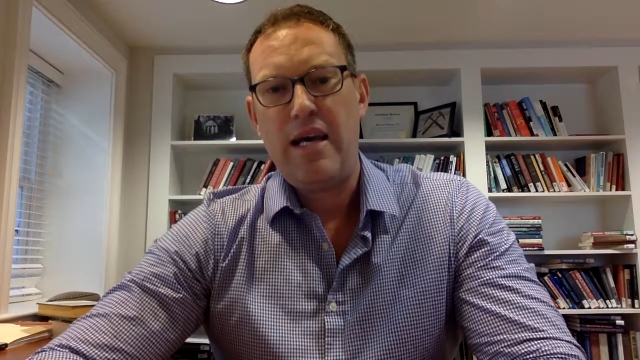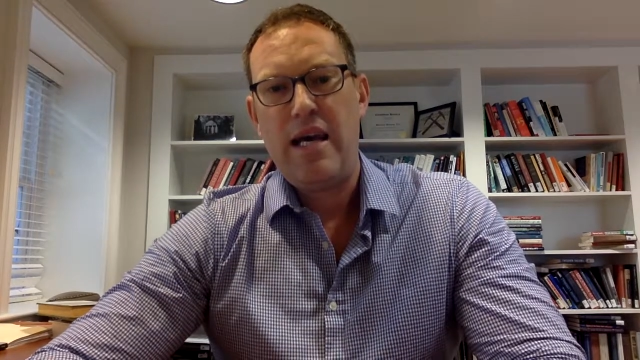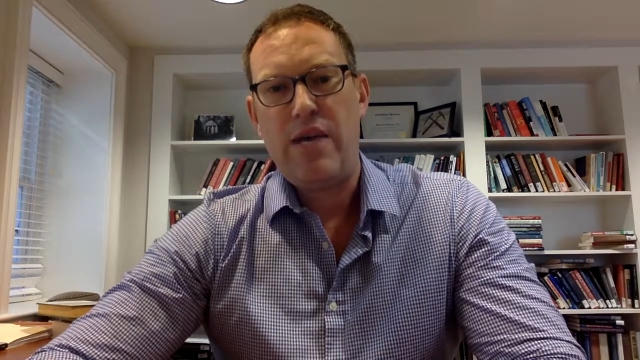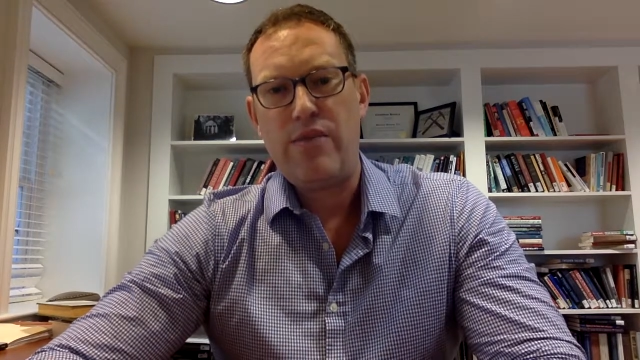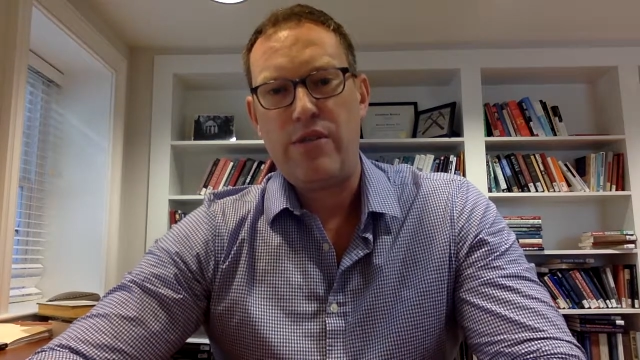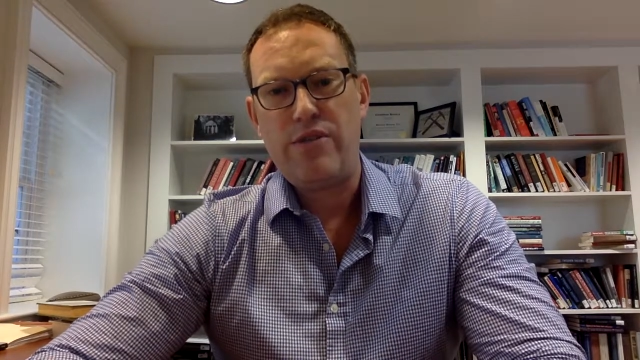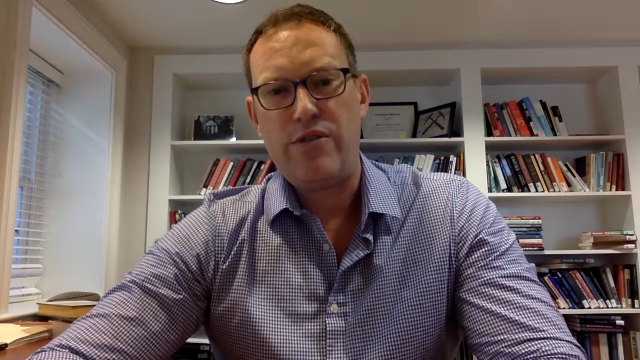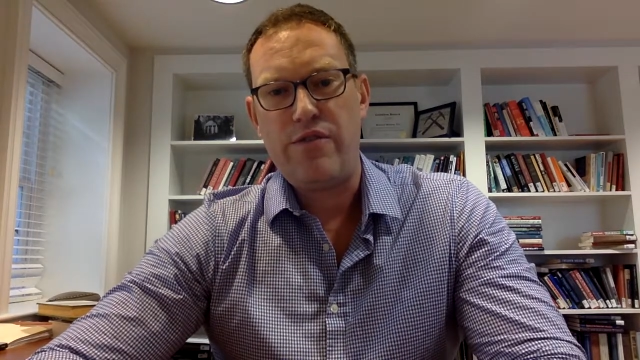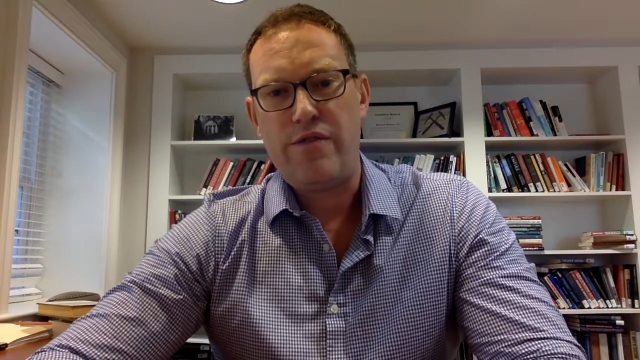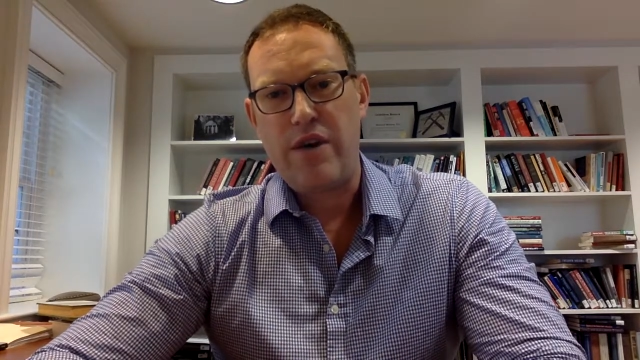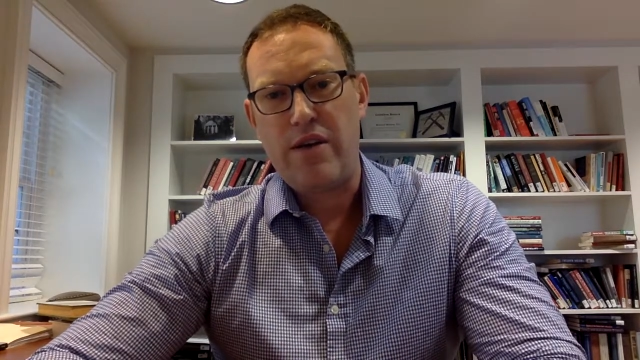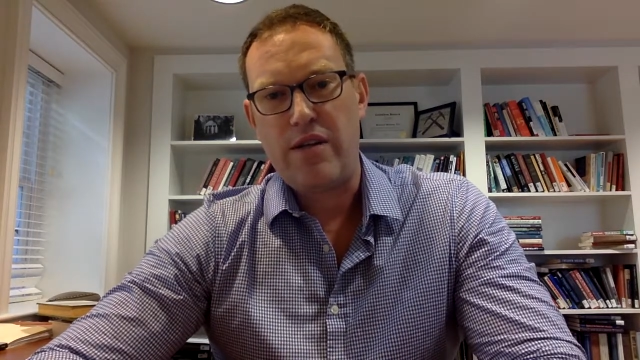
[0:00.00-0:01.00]
in which you
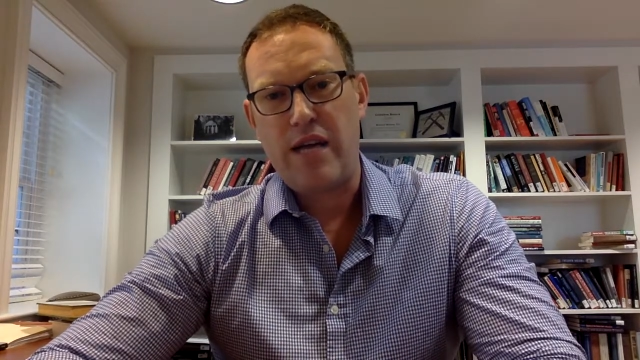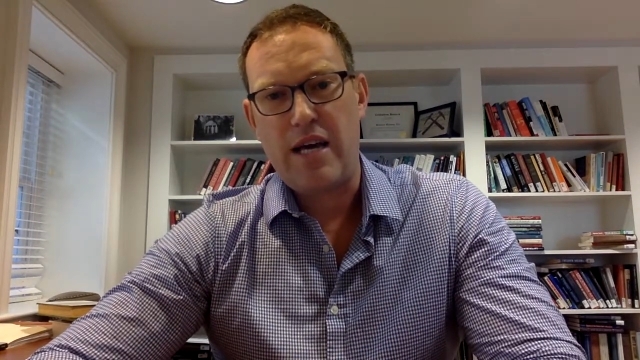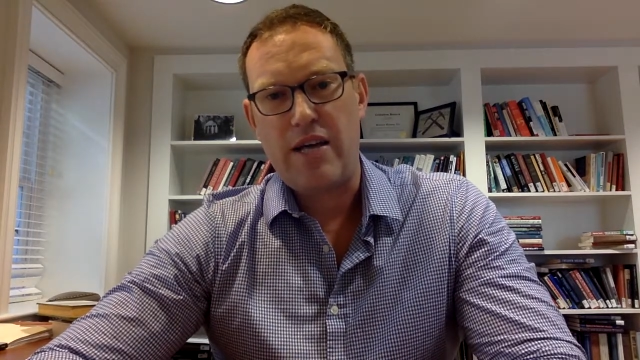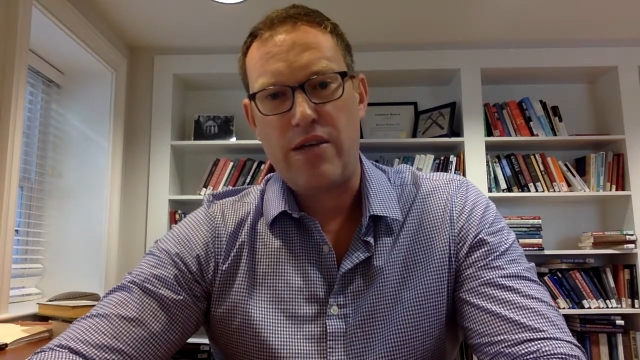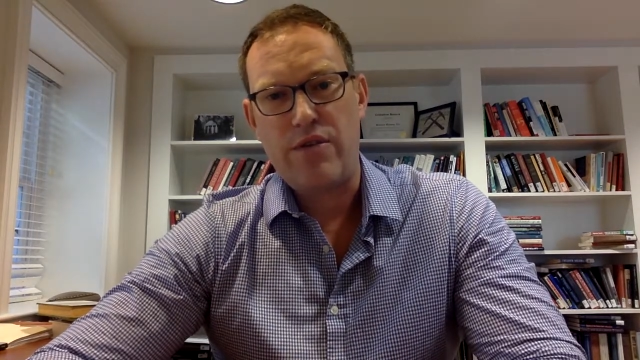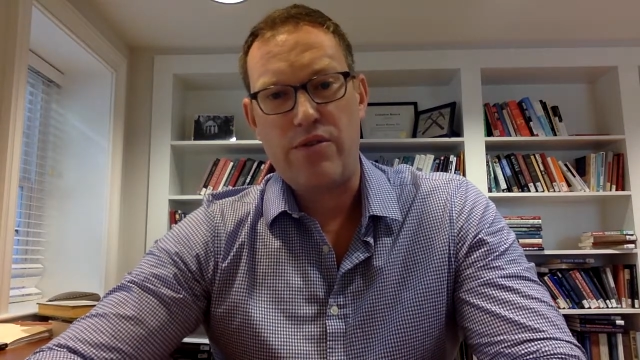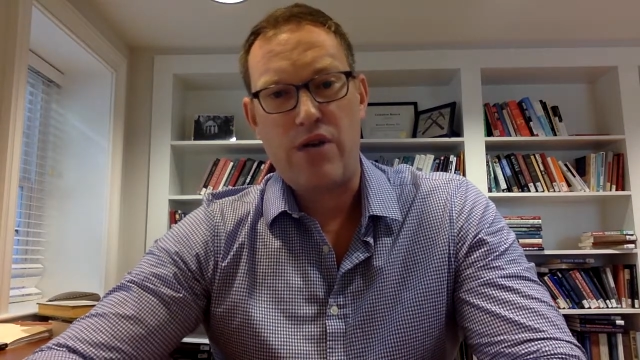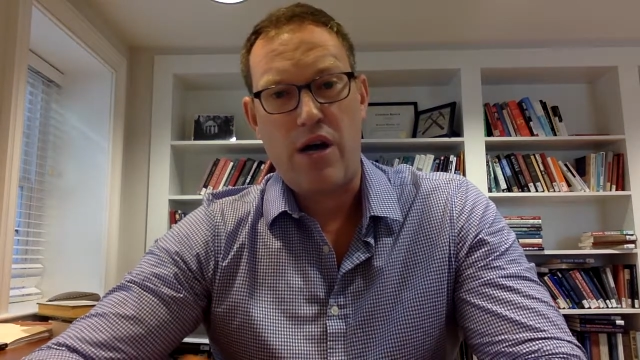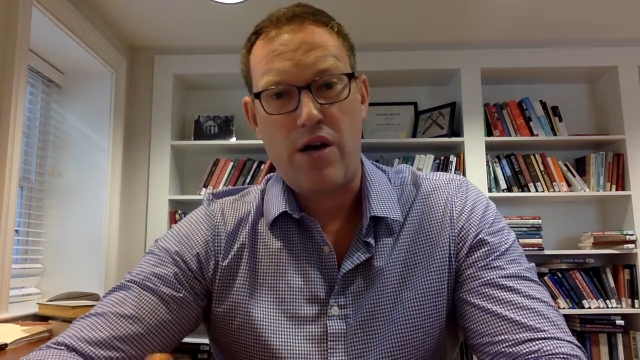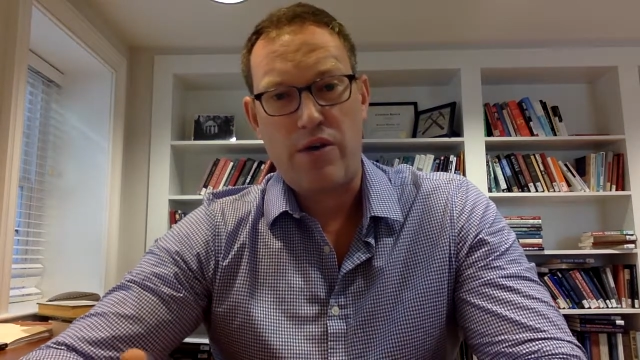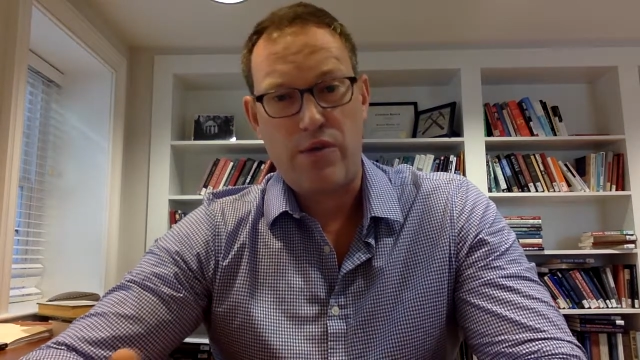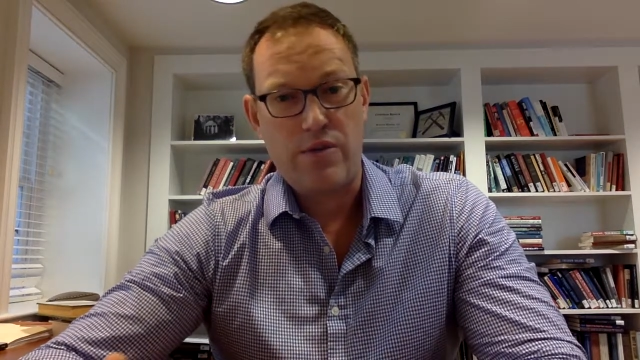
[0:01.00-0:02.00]
felt like you
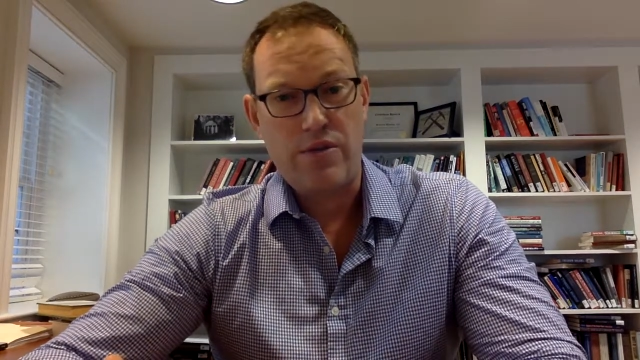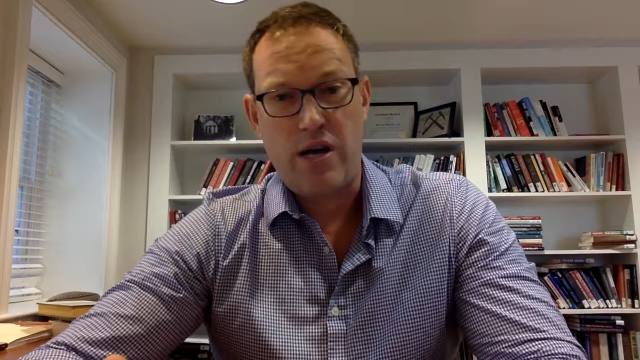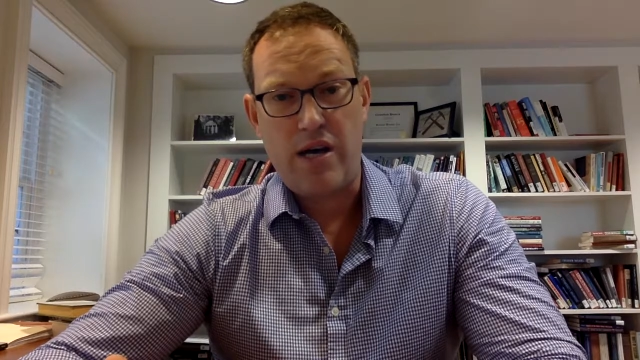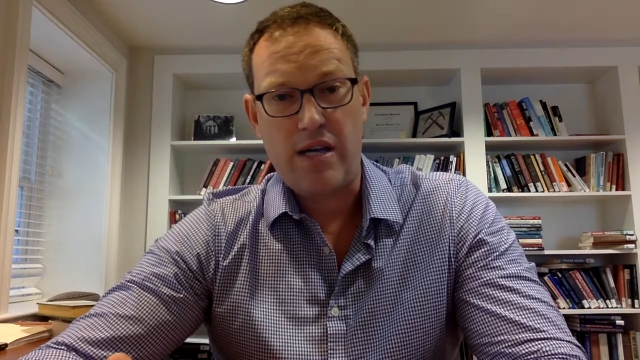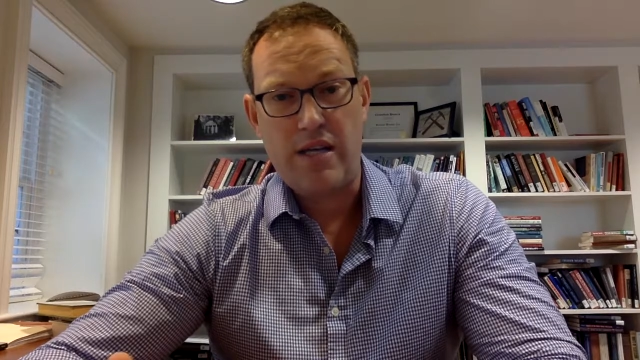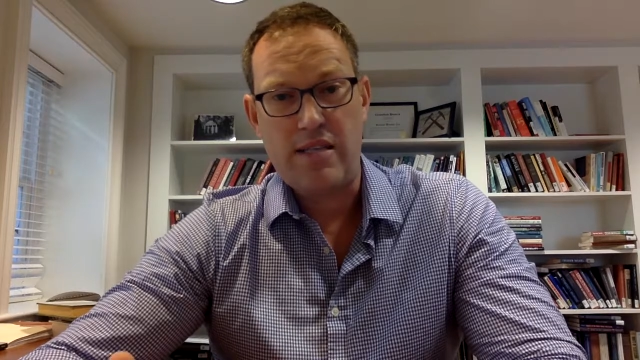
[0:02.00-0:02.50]
were talking